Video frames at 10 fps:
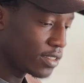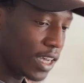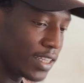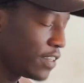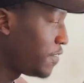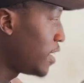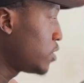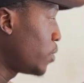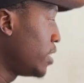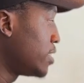and the
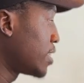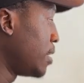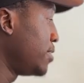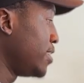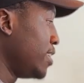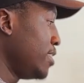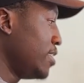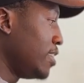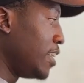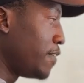flat white comes in
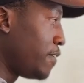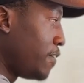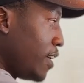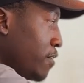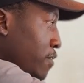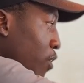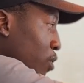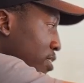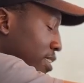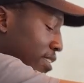the 5
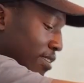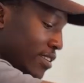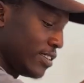ounce.